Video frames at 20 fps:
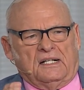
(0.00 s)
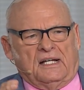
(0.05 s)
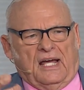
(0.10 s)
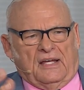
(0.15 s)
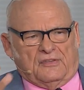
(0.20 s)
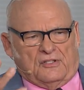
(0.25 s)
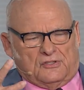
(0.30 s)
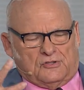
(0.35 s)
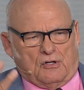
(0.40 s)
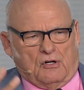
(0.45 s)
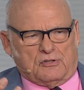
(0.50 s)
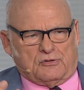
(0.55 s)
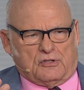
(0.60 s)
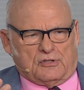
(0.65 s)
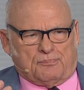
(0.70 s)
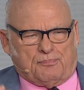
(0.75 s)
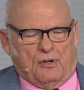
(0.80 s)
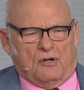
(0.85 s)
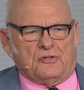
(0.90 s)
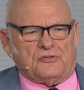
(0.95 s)
and the church
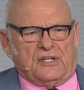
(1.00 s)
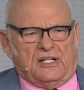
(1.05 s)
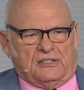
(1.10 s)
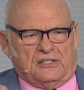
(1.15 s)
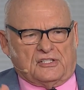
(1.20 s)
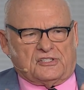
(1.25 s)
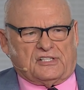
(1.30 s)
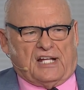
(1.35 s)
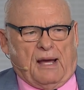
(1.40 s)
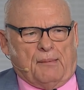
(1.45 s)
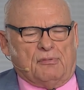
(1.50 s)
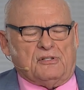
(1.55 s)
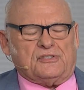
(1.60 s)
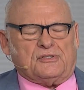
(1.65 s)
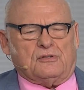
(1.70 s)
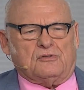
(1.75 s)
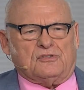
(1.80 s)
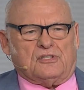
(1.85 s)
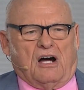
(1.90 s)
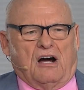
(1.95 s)
was birthed and established
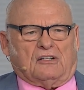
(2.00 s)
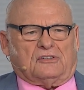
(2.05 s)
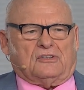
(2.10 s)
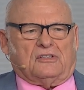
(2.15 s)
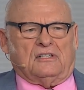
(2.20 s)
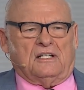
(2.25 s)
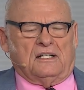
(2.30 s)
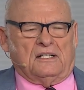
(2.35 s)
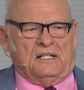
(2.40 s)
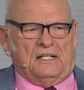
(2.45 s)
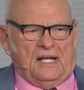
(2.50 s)
on doctrine